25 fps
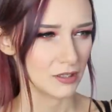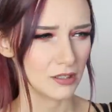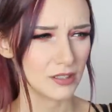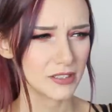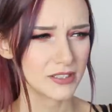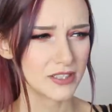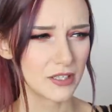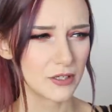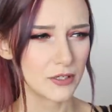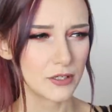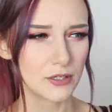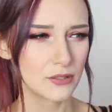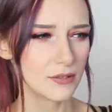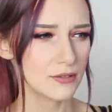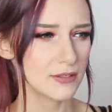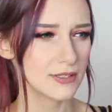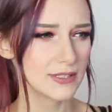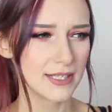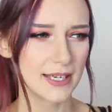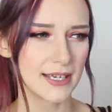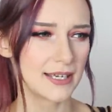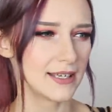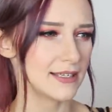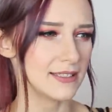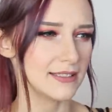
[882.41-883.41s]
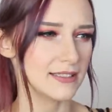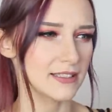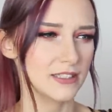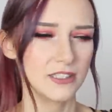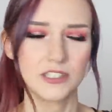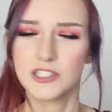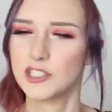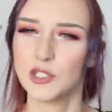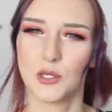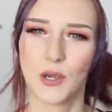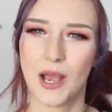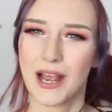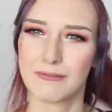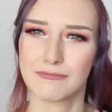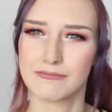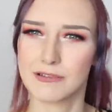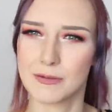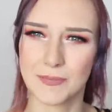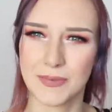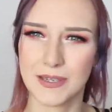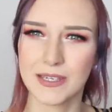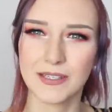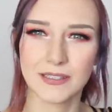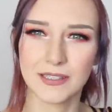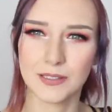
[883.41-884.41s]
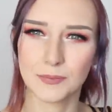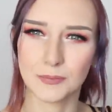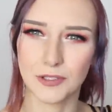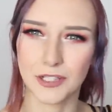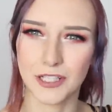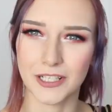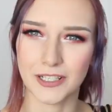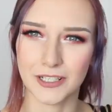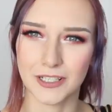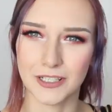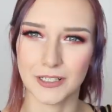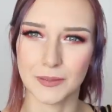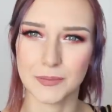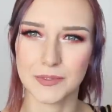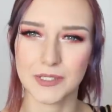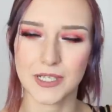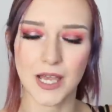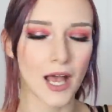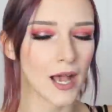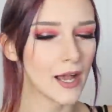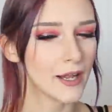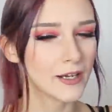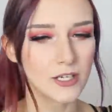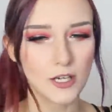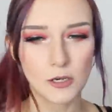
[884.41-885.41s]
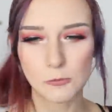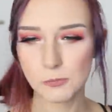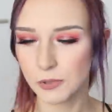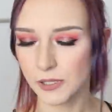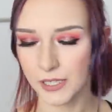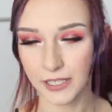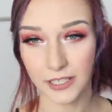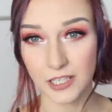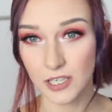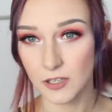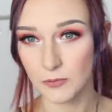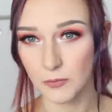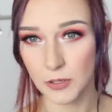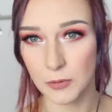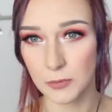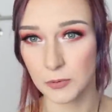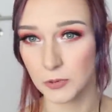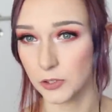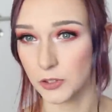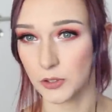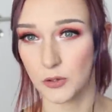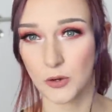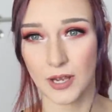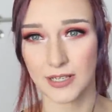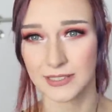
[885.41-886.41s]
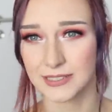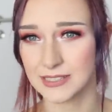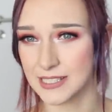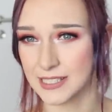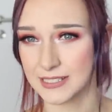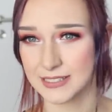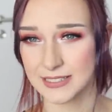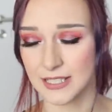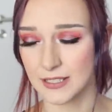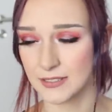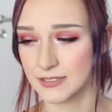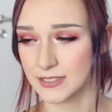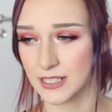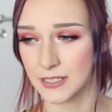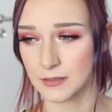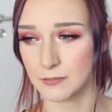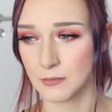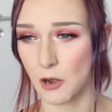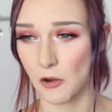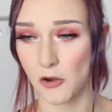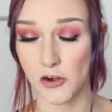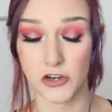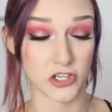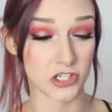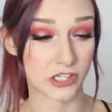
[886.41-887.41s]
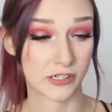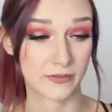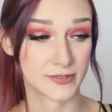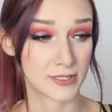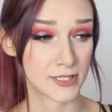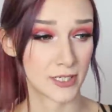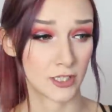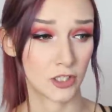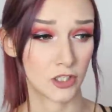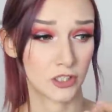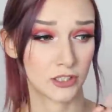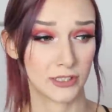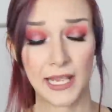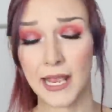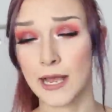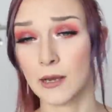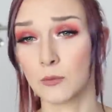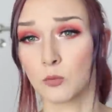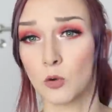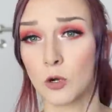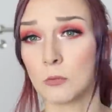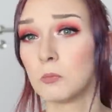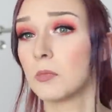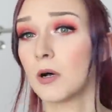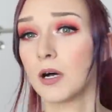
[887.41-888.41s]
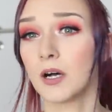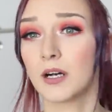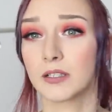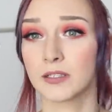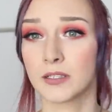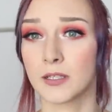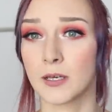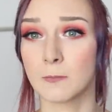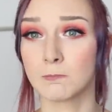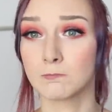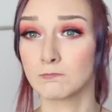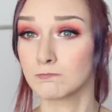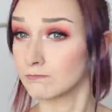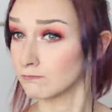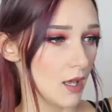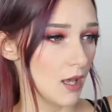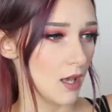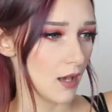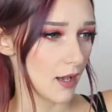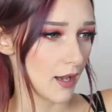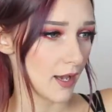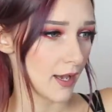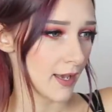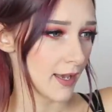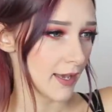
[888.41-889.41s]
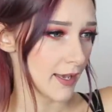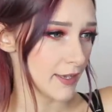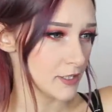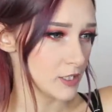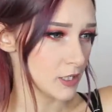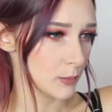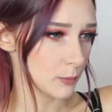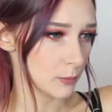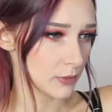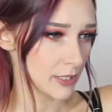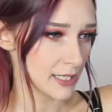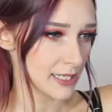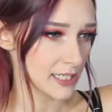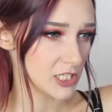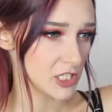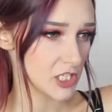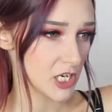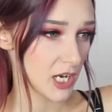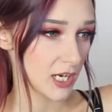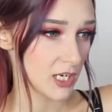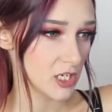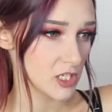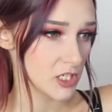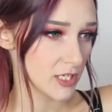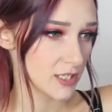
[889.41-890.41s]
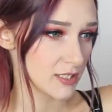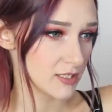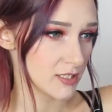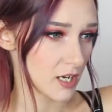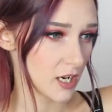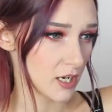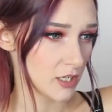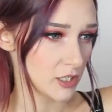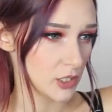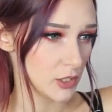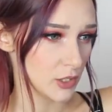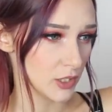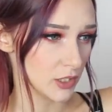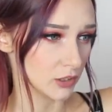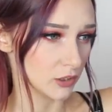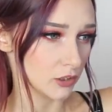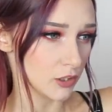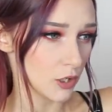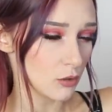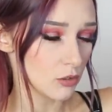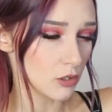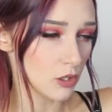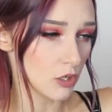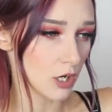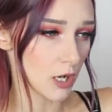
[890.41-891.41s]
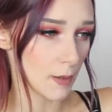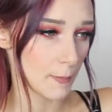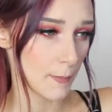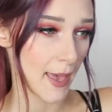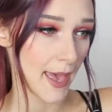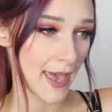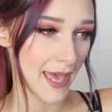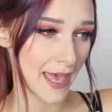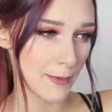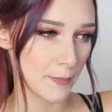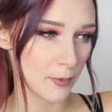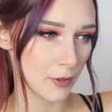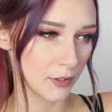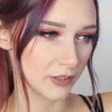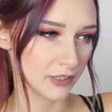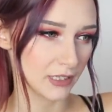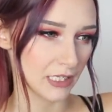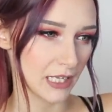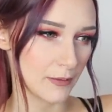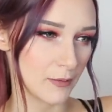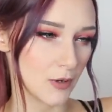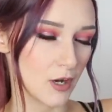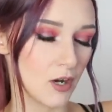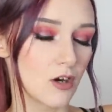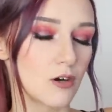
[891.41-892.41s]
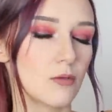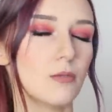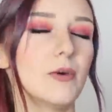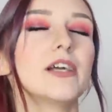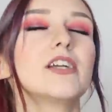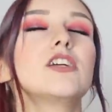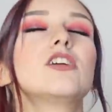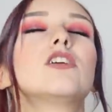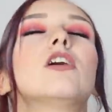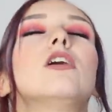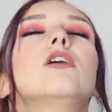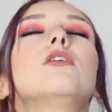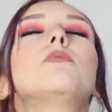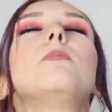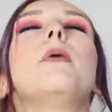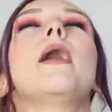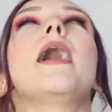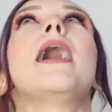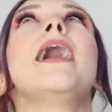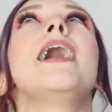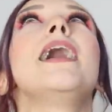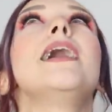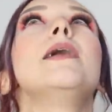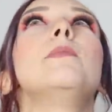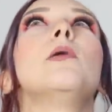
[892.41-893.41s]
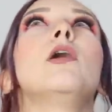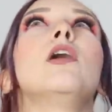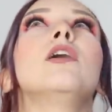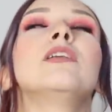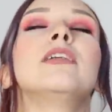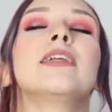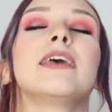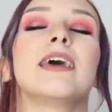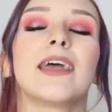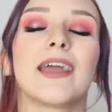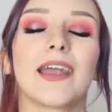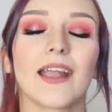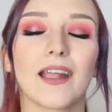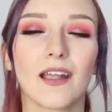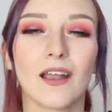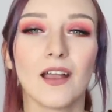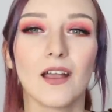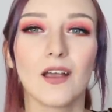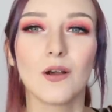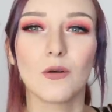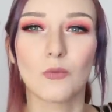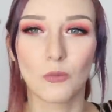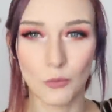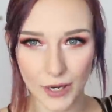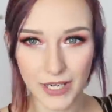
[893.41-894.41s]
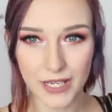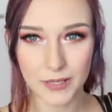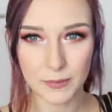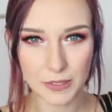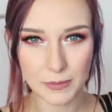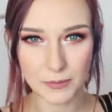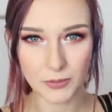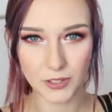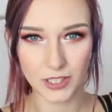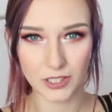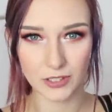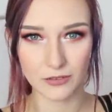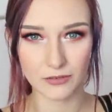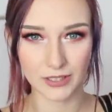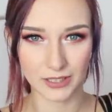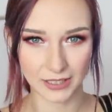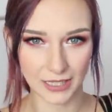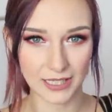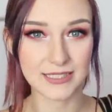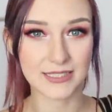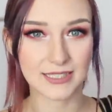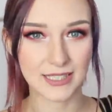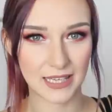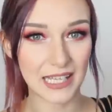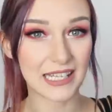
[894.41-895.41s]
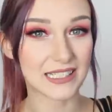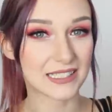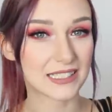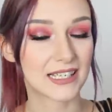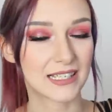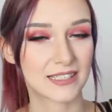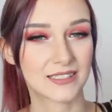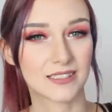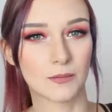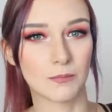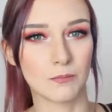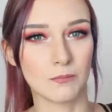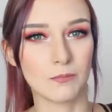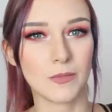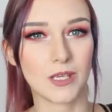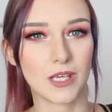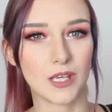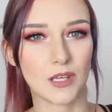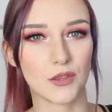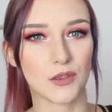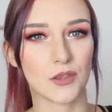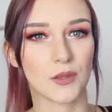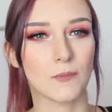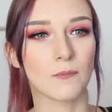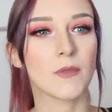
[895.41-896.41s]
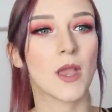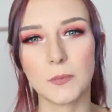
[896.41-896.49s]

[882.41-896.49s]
Also, who says you have repeated breakups? I know plenty of people who had sex outside marriage and have still only had one partner. Uh, your brain changes and you can no longer pair bond like, oh my god, pair bonding. When are people gonna realize this is a myth?